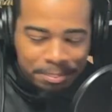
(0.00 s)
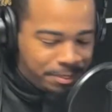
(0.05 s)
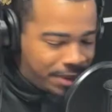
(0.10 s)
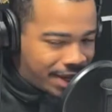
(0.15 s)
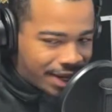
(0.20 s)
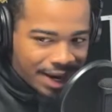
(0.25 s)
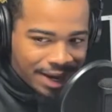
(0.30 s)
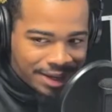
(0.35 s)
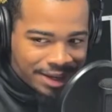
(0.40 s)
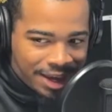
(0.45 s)

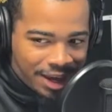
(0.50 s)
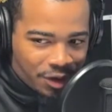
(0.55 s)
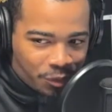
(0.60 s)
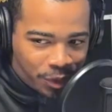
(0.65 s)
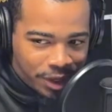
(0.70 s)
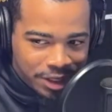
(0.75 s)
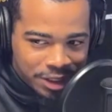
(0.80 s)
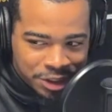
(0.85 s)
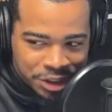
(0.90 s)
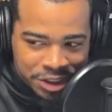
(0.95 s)
Man, I
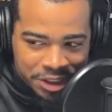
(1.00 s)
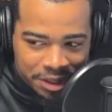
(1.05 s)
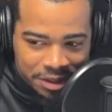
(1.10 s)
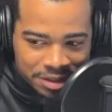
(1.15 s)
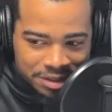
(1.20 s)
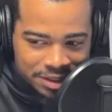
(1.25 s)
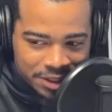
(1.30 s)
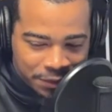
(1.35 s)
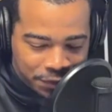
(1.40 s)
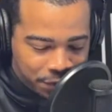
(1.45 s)
can't wait to
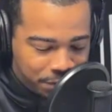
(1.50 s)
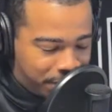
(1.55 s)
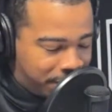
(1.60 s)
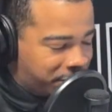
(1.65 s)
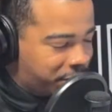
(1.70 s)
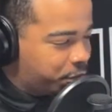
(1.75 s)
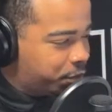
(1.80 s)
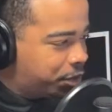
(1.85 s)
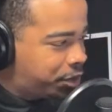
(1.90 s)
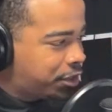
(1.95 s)
share this
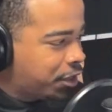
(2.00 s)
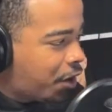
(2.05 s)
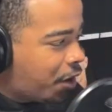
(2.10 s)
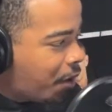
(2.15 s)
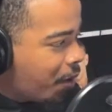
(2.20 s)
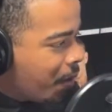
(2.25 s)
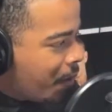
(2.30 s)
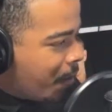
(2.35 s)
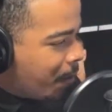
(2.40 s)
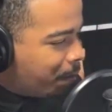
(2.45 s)
information with
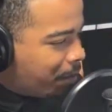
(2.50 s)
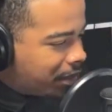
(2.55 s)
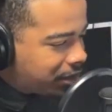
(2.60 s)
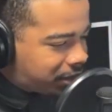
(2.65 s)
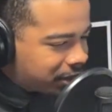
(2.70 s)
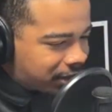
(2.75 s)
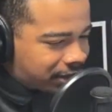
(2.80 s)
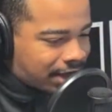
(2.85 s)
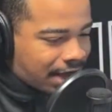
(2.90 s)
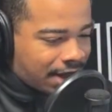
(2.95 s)
y'all.
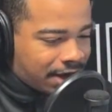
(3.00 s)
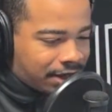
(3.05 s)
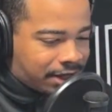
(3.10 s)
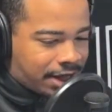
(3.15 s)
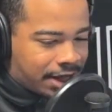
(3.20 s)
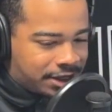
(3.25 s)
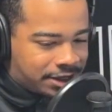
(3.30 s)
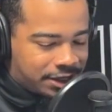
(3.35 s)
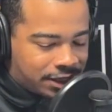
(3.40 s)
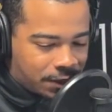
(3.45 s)
But just kind
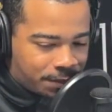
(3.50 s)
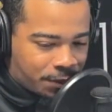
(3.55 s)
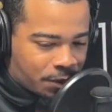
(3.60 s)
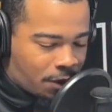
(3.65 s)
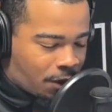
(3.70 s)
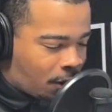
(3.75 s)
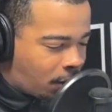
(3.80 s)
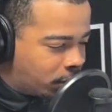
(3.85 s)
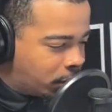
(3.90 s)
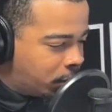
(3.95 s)
of catching up
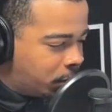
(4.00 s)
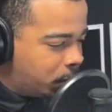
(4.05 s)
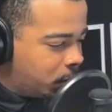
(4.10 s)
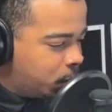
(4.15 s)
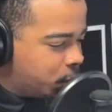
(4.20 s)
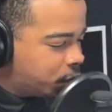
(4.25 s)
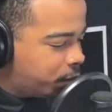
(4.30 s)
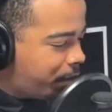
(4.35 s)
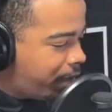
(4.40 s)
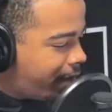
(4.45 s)
on all the
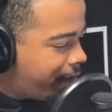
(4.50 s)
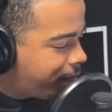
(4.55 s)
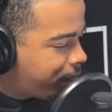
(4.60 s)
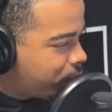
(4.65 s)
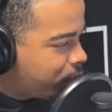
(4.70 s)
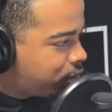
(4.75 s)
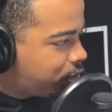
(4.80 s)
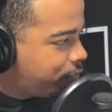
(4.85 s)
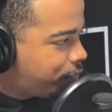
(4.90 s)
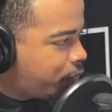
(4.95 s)
news, man.
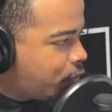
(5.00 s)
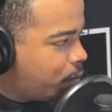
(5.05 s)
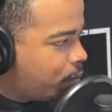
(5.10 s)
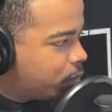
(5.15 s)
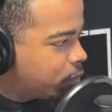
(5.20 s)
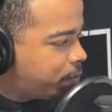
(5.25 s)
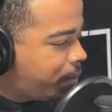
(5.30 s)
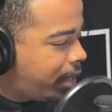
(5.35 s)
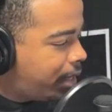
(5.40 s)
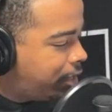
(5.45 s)
First and
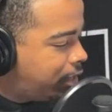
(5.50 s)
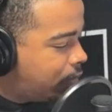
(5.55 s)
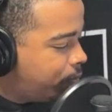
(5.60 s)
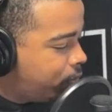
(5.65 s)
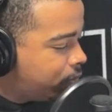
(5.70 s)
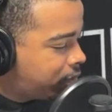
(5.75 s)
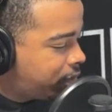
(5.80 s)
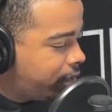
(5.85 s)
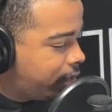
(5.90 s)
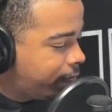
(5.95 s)
foremost, man,
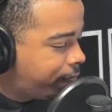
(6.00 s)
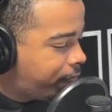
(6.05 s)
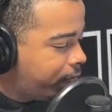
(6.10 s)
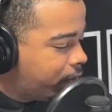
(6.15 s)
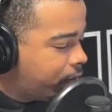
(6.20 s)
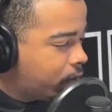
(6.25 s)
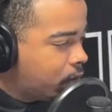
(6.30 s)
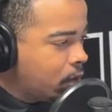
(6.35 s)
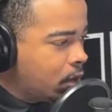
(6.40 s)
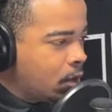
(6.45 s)

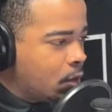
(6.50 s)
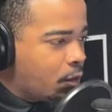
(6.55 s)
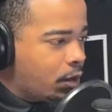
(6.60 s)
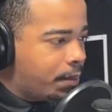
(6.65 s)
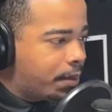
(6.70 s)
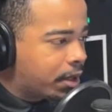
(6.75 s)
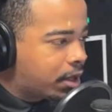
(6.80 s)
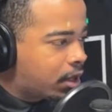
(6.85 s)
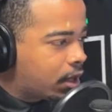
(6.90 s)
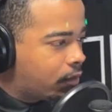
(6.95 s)
WCFL,
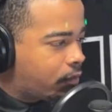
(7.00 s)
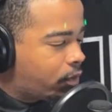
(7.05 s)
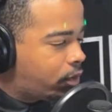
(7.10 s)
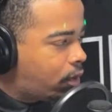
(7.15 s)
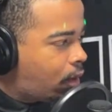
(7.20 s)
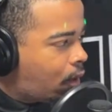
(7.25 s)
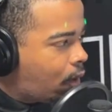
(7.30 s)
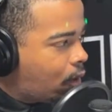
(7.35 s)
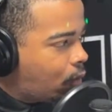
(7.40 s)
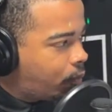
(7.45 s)
we've been
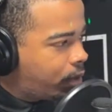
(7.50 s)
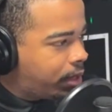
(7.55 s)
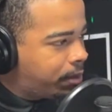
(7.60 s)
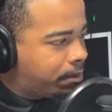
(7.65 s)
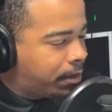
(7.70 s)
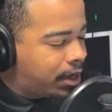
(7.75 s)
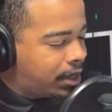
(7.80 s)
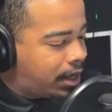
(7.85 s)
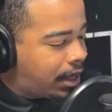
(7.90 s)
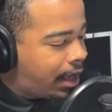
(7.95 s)
covering all
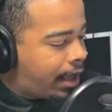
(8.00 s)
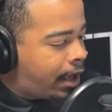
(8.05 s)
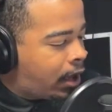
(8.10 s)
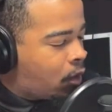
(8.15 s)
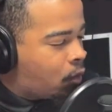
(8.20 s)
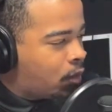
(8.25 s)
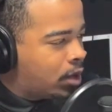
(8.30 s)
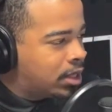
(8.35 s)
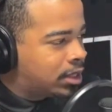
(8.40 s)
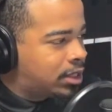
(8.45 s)
week, Monday
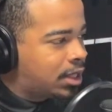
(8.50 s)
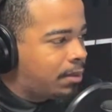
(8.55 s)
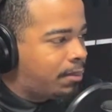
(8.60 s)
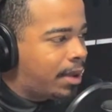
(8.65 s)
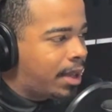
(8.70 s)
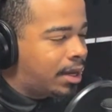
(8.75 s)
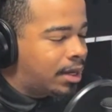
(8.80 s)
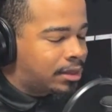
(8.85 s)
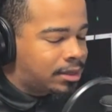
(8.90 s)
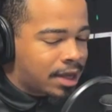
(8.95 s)
and Wednesday,
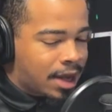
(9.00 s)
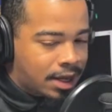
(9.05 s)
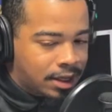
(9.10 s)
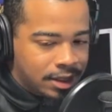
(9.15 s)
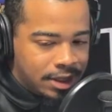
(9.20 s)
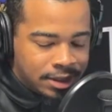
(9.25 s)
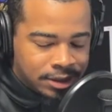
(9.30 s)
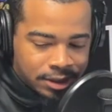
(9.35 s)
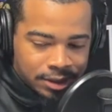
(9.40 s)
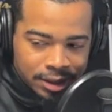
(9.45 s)
man. The
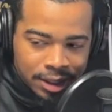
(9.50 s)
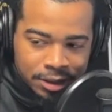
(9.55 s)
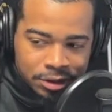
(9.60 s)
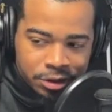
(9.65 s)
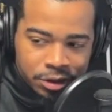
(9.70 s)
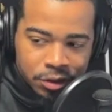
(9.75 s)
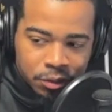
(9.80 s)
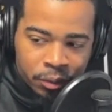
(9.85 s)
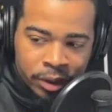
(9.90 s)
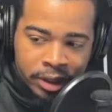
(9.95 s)
talent is
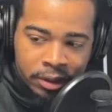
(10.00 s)
electric.